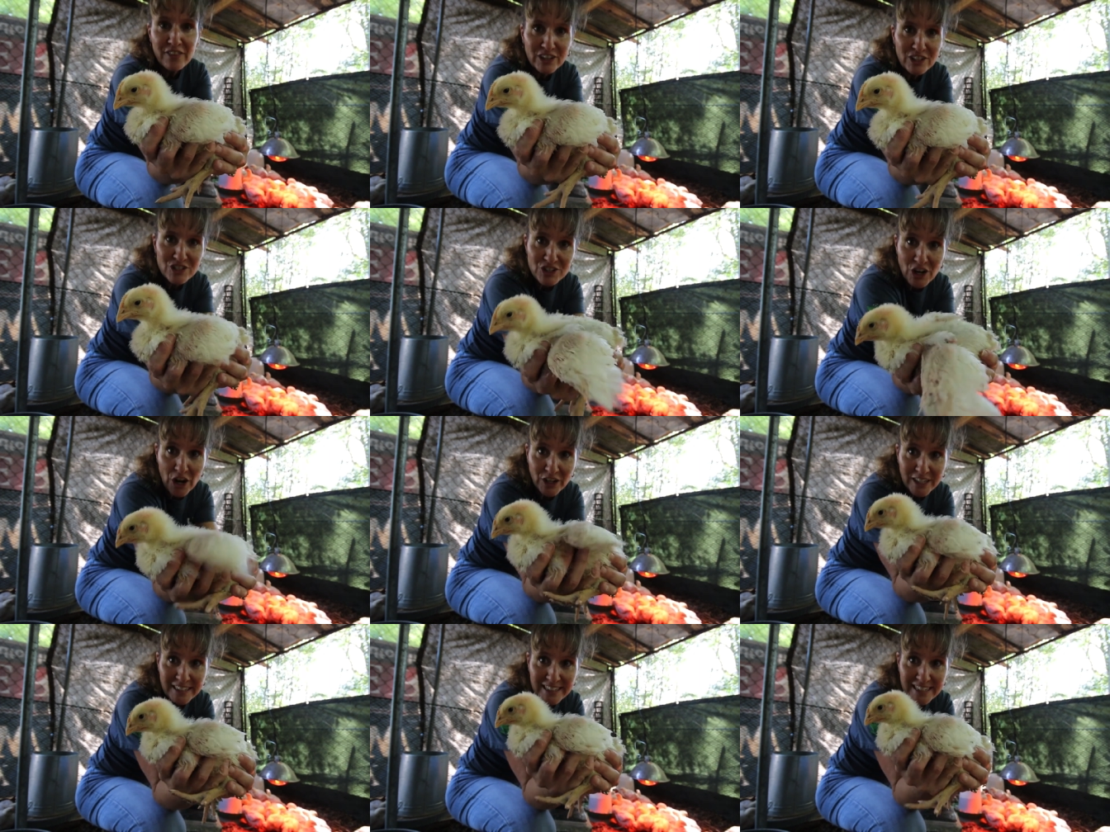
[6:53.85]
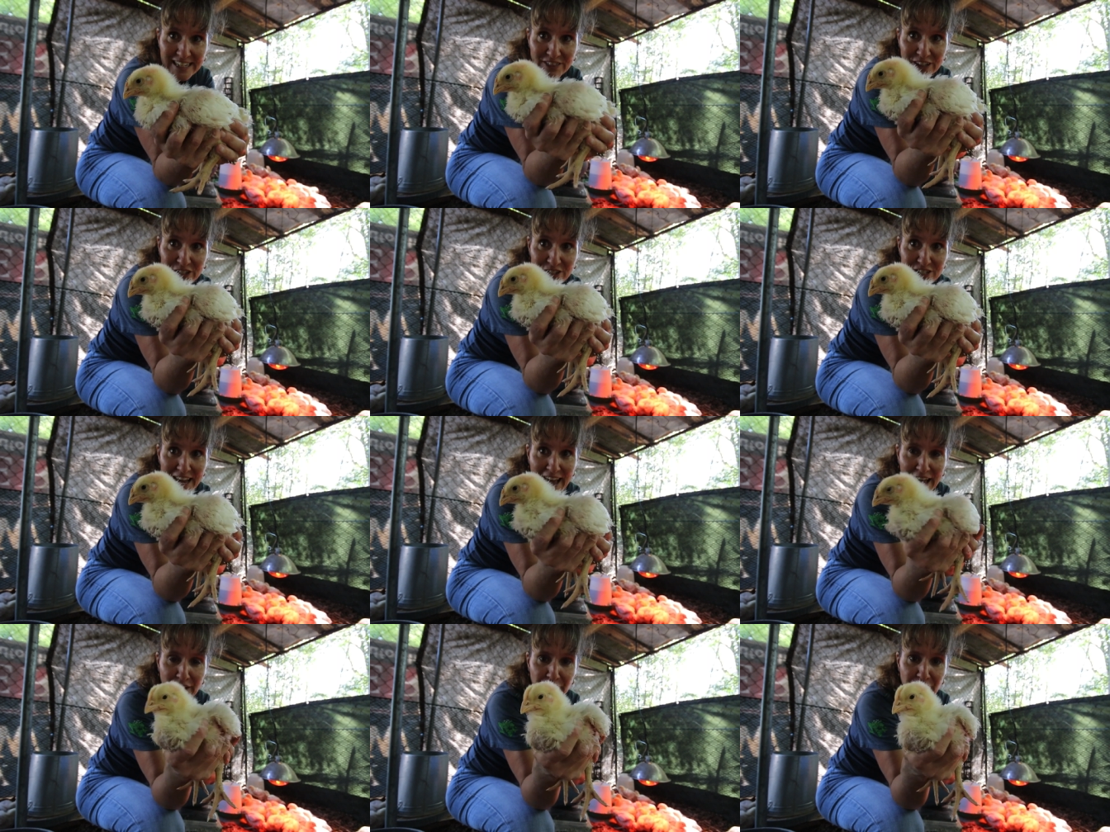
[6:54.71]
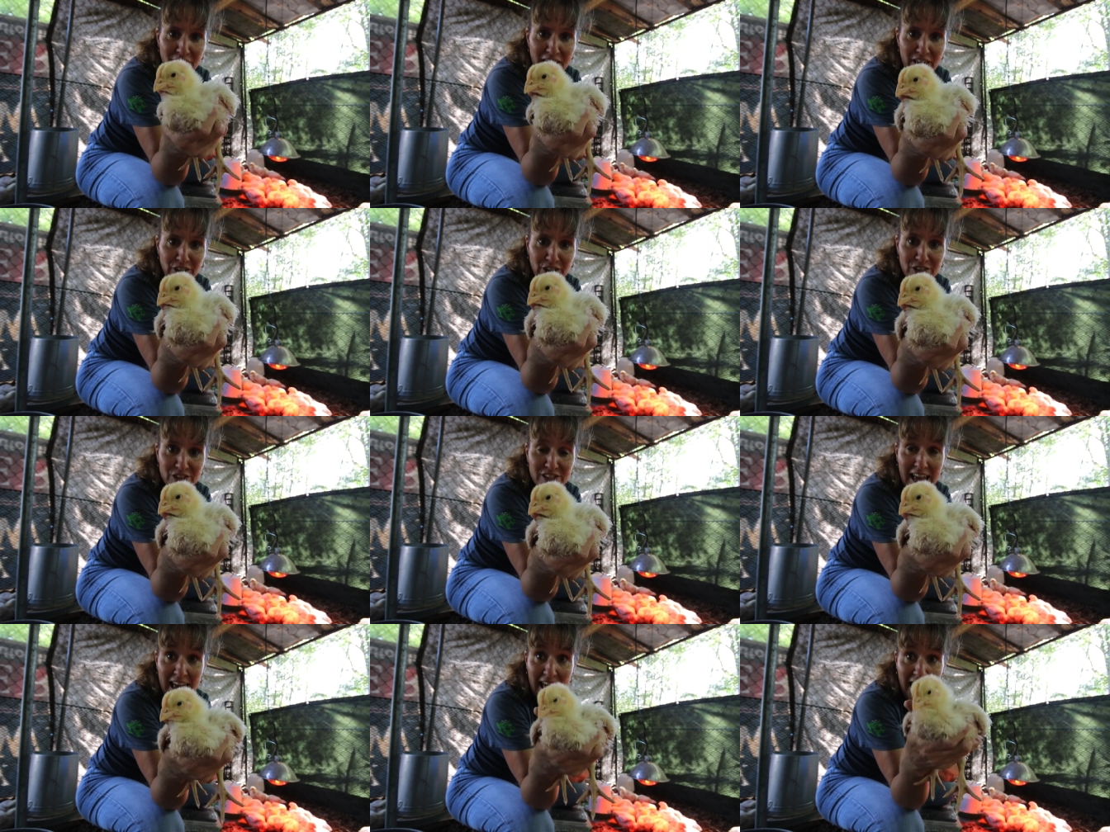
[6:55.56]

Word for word: They're starting to get their tail feathers.